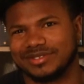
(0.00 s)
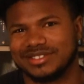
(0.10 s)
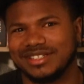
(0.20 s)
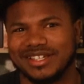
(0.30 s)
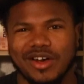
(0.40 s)

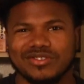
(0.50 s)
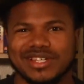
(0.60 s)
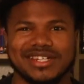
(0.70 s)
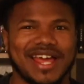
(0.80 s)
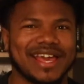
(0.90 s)
see it goes
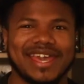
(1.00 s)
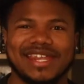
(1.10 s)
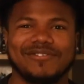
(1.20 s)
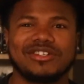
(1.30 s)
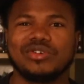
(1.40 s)
like, nah, I
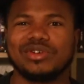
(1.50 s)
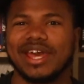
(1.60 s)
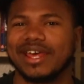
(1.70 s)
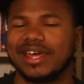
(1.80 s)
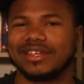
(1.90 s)
can't even do
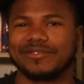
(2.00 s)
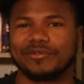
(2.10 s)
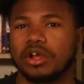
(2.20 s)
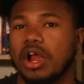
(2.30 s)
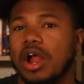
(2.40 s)
that. Like,
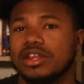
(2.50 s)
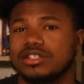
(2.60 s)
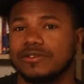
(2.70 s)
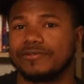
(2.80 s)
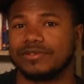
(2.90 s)

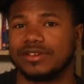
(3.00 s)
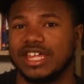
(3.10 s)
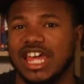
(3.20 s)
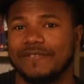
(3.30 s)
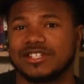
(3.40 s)
regardless of
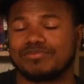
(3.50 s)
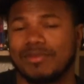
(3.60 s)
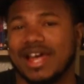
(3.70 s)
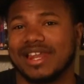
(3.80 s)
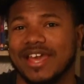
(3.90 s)
if it's
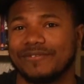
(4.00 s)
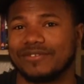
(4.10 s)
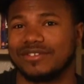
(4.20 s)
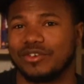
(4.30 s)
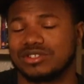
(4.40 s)
my life
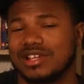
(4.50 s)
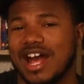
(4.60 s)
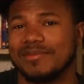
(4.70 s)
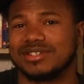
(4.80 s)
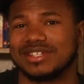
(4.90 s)
or
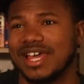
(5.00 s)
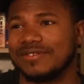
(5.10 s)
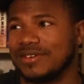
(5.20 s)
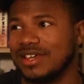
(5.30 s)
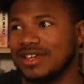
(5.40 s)
Tommy's
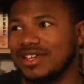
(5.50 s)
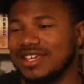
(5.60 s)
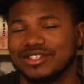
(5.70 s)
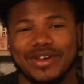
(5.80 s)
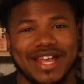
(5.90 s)
life,
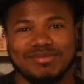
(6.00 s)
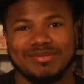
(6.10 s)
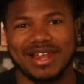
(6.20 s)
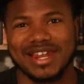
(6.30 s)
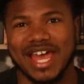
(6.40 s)
it's gonna have to be
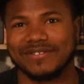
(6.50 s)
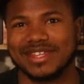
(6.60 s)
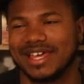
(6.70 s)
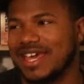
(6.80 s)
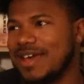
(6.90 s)
my life
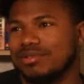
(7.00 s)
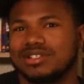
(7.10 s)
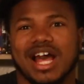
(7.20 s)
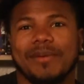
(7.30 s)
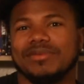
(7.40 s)
because I can't
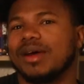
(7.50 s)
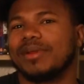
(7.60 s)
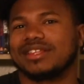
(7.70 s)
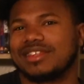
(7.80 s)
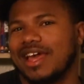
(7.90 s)
put Tommy up
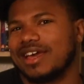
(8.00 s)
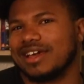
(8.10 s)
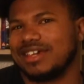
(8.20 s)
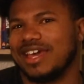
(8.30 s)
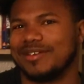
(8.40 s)
like that.
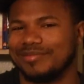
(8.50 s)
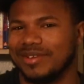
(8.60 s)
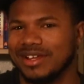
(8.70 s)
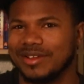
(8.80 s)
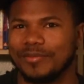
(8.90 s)
I can't.
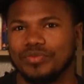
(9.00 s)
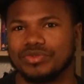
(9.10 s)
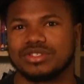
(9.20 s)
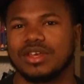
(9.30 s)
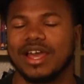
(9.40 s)

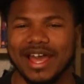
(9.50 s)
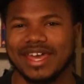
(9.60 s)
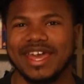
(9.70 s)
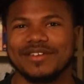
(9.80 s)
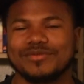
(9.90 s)
So I
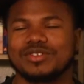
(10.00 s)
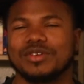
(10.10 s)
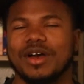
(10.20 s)
can't